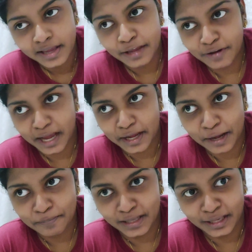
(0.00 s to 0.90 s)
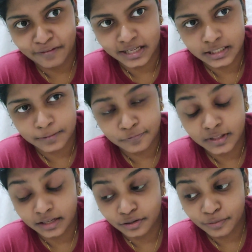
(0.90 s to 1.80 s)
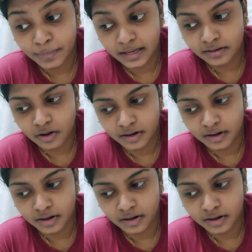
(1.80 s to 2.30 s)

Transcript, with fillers: even I can't believe I slept for that long but